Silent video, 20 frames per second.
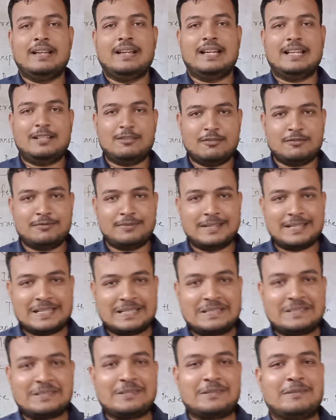Hello
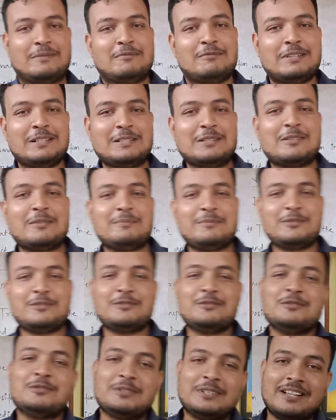friends, welcome
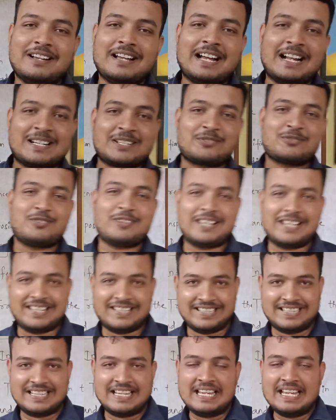to the R
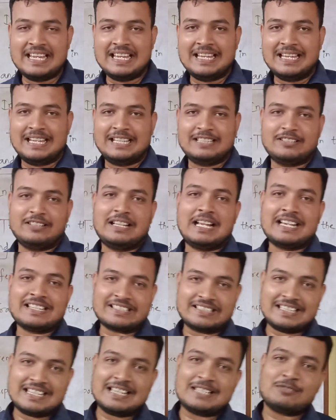Square. In the
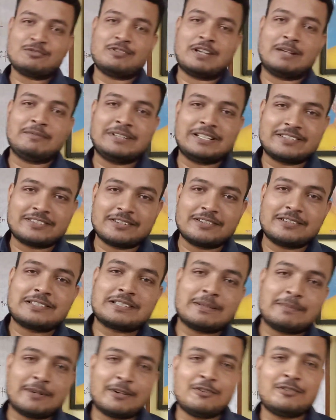last class we have discussed
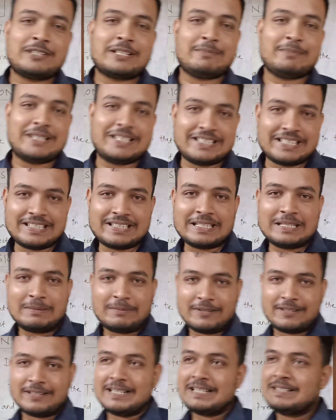about immediate
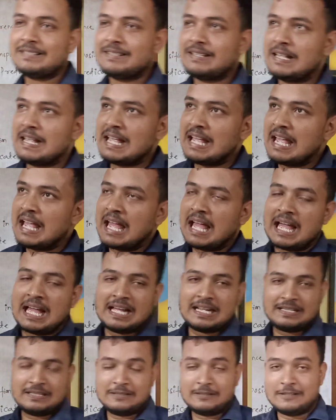inference,
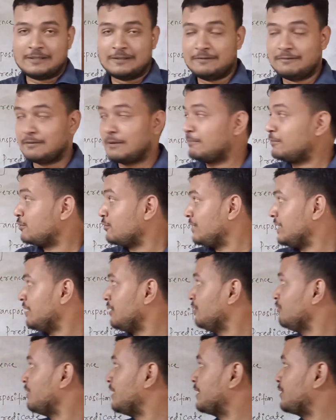and from today
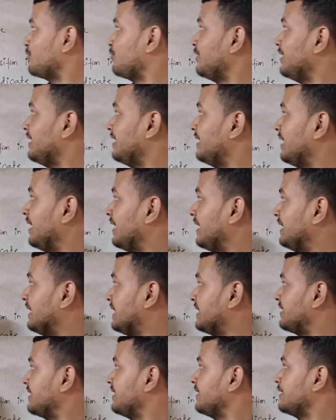onwards we'll
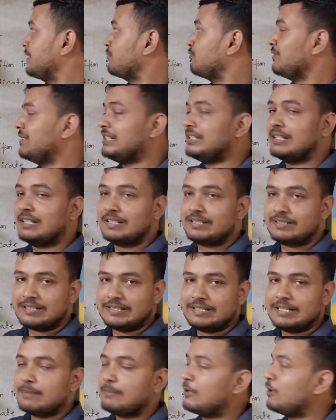
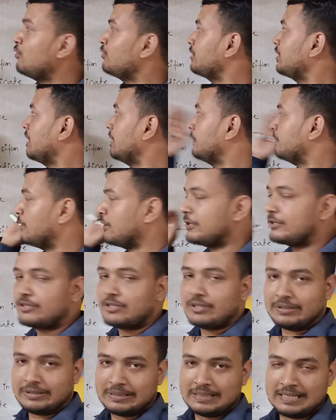study about
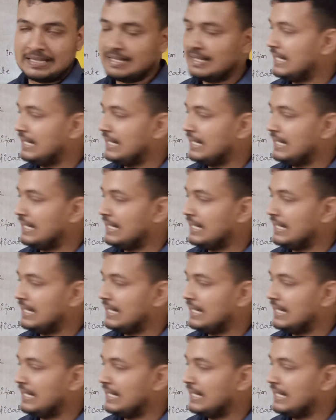conversion.